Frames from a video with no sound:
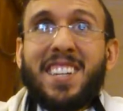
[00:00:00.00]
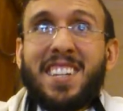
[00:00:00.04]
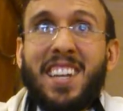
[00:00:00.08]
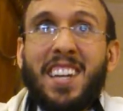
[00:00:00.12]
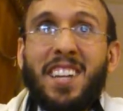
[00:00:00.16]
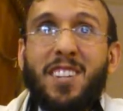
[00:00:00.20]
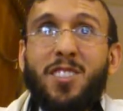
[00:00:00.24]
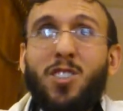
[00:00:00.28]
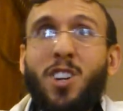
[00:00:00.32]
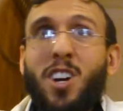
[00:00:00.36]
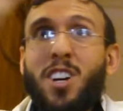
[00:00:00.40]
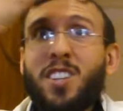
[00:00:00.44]

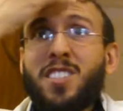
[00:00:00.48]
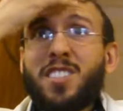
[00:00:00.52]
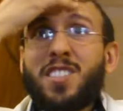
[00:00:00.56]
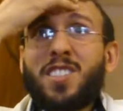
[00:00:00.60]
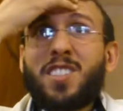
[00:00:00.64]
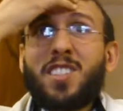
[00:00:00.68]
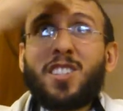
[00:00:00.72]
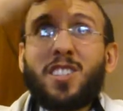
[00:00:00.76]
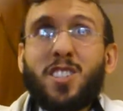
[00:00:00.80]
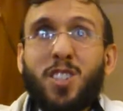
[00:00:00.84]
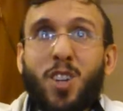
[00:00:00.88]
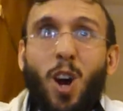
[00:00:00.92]
they just
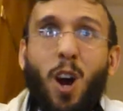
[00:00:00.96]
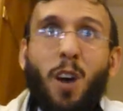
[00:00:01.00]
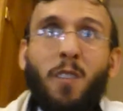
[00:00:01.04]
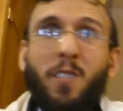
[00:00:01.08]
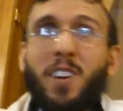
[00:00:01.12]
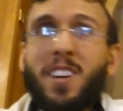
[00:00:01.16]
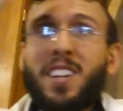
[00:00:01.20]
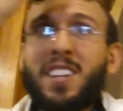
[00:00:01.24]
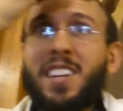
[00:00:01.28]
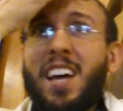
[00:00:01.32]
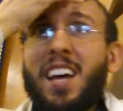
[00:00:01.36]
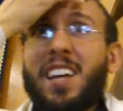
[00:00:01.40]

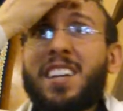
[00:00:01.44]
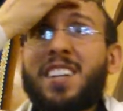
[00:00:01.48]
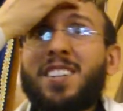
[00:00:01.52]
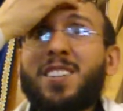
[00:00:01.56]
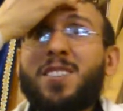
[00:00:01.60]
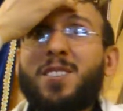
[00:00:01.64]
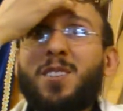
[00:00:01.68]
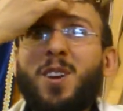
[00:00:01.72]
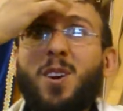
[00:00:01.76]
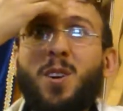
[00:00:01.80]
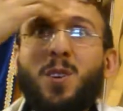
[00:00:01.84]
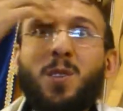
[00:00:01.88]
discovered that
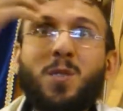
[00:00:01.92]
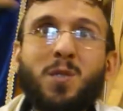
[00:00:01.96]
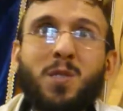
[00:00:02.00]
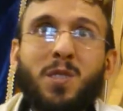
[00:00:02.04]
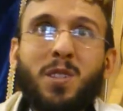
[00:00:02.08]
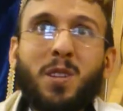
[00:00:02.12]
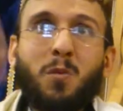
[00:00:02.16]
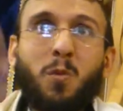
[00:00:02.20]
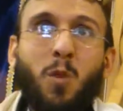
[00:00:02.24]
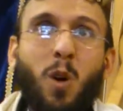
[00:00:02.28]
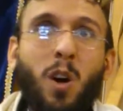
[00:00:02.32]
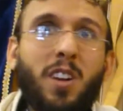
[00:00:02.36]
you know
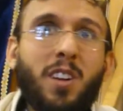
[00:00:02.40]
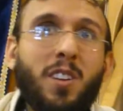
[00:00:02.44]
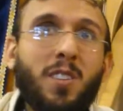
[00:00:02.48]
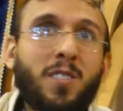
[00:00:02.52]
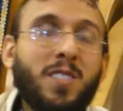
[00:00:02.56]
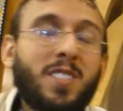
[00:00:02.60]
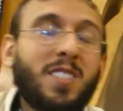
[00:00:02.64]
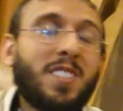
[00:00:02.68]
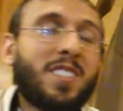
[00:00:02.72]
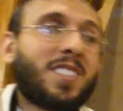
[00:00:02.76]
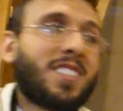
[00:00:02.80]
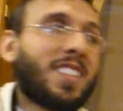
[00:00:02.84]
the water
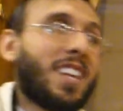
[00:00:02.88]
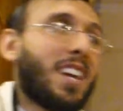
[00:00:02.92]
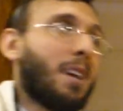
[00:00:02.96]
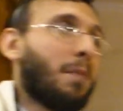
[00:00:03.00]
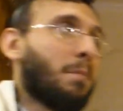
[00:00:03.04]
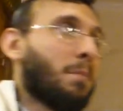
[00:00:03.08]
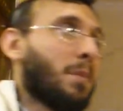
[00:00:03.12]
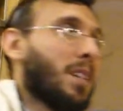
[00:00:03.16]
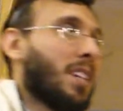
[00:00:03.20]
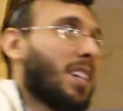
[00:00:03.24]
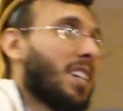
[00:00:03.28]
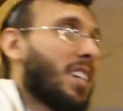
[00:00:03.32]

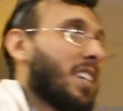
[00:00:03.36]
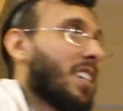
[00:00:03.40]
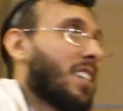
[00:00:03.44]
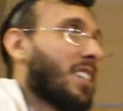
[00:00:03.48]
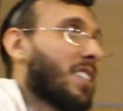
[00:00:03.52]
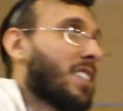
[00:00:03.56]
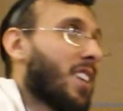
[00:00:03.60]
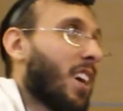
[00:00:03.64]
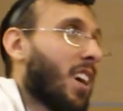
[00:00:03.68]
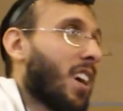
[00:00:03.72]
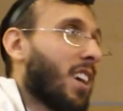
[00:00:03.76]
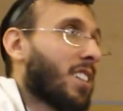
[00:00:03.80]
system
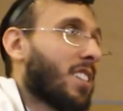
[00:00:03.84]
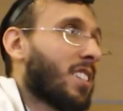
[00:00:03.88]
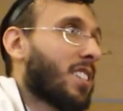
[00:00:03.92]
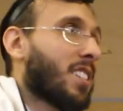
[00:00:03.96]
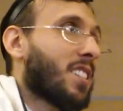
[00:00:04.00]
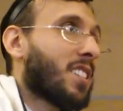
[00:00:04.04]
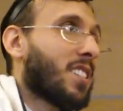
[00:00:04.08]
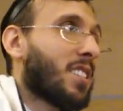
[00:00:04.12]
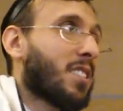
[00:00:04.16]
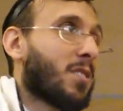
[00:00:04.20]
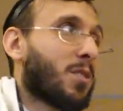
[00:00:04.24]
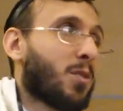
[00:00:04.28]
is not
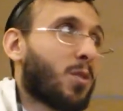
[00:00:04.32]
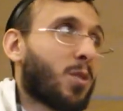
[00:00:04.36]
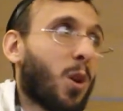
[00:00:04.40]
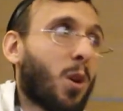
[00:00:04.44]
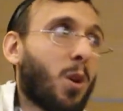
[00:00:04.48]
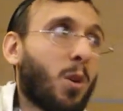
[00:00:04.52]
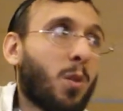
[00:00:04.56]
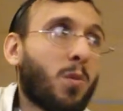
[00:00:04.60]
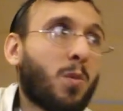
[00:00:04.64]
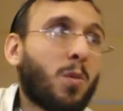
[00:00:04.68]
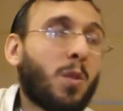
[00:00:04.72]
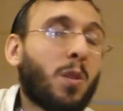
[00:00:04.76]

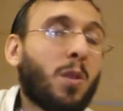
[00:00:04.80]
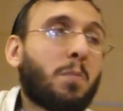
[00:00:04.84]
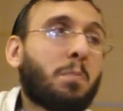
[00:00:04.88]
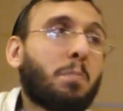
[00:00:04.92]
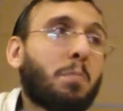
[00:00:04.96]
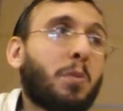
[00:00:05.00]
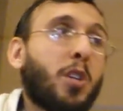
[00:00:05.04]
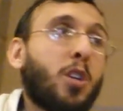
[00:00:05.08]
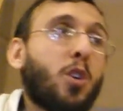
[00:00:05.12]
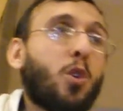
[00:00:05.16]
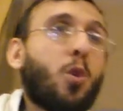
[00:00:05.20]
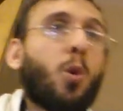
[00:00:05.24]
so uh,
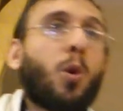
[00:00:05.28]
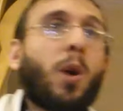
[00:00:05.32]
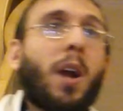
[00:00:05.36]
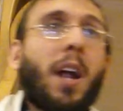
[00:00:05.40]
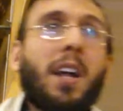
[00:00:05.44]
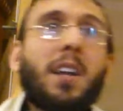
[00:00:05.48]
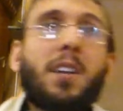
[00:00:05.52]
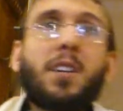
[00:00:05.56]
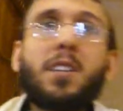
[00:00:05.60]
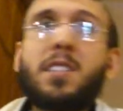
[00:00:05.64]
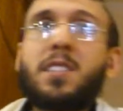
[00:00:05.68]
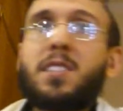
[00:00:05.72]
pure
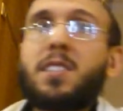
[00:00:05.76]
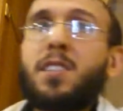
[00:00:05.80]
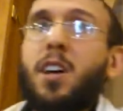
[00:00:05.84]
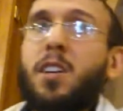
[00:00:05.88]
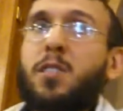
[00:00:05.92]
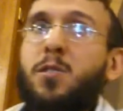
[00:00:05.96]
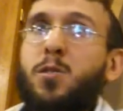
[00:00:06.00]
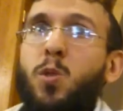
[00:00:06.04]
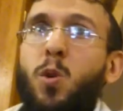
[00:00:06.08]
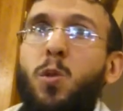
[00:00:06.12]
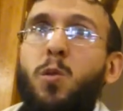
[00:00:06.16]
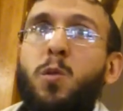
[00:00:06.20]
and is
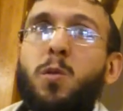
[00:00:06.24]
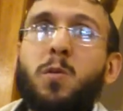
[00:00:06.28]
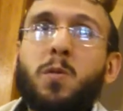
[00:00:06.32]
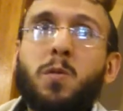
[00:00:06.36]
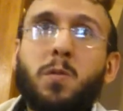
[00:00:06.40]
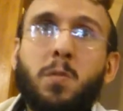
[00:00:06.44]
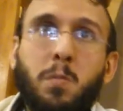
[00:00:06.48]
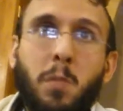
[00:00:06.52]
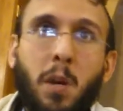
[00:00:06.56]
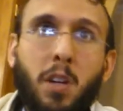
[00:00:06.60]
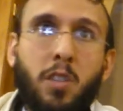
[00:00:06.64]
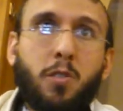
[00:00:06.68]
not
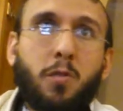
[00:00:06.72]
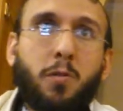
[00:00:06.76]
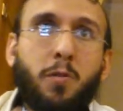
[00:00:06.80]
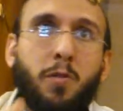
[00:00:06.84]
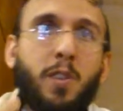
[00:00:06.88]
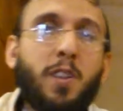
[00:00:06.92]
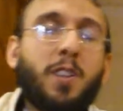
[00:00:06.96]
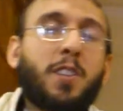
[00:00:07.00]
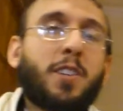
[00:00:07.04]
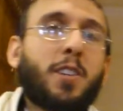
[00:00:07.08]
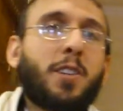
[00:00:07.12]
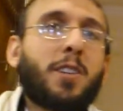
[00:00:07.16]
so much
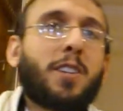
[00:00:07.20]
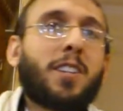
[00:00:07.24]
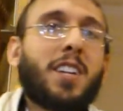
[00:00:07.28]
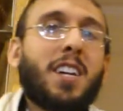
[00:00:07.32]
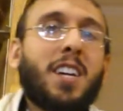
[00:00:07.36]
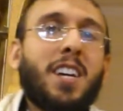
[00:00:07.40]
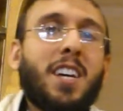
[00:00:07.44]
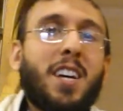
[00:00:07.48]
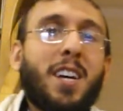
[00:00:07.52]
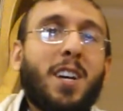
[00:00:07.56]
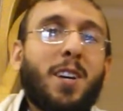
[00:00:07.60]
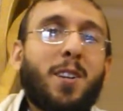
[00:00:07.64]
filtered.
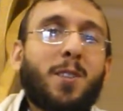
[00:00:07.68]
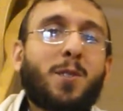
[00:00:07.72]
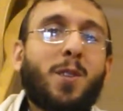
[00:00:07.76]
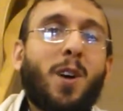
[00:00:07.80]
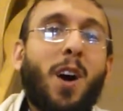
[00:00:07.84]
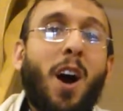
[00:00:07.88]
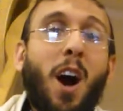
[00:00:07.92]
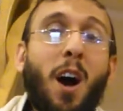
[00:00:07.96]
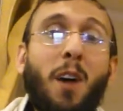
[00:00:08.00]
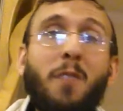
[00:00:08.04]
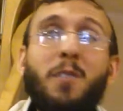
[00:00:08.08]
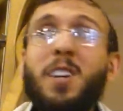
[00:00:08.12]
Yeah. So
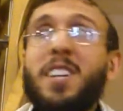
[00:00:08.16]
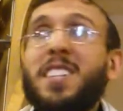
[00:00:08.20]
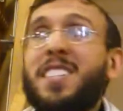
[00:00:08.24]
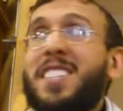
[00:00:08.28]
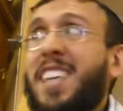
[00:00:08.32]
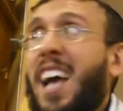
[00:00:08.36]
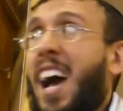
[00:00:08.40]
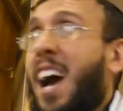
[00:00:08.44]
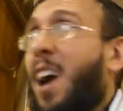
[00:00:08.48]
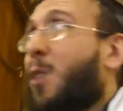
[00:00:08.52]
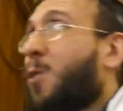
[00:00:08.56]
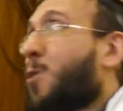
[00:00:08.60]

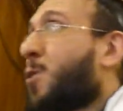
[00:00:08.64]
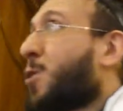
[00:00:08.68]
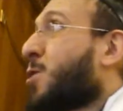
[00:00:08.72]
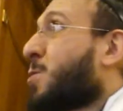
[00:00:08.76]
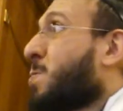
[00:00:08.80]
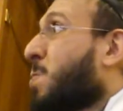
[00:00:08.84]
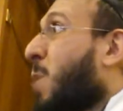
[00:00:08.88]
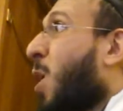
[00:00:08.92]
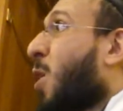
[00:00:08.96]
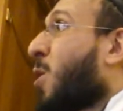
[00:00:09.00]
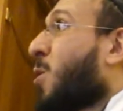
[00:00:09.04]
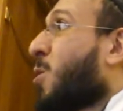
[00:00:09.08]
obviously,
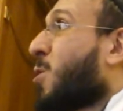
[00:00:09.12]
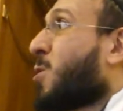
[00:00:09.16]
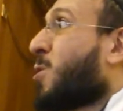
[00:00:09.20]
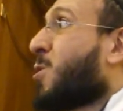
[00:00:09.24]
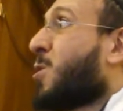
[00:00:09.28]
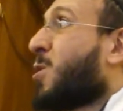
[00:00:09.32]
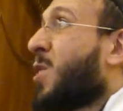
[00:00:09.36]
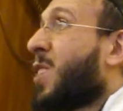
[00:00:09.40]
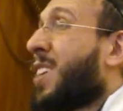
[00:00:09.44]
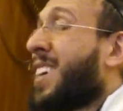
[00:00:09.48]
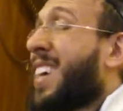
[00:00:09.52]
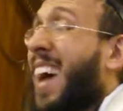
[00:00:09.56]
HaKadosh Baruch
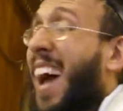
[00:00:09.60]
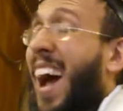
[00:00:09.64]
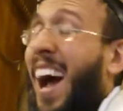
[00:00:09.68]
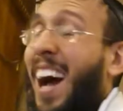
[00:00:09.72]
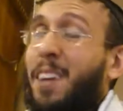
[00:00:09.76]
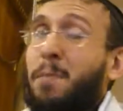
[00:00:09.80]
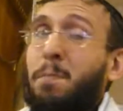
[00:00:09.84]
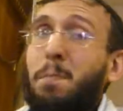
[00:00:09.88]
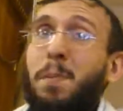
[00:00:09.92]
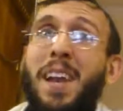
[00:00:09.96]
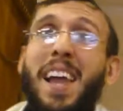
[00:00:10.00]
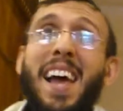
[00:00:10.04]
Hu
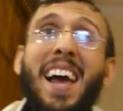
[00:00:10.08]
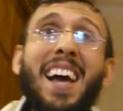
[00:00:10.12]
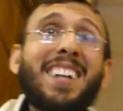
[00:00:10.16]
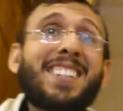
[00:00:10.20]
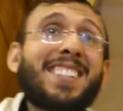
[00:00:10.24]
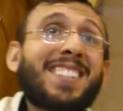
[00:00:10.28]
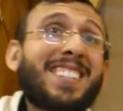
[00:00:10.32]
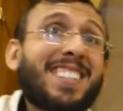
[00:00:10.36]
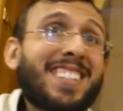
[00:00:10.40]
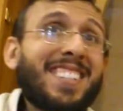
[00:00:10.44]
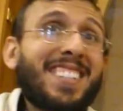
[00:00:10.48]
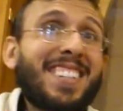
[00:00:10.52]
had
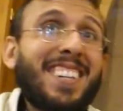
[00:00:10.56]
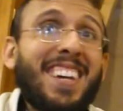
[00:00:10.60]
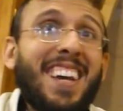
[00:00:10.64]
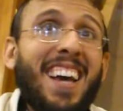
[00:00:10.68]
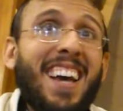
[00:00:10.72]
plans,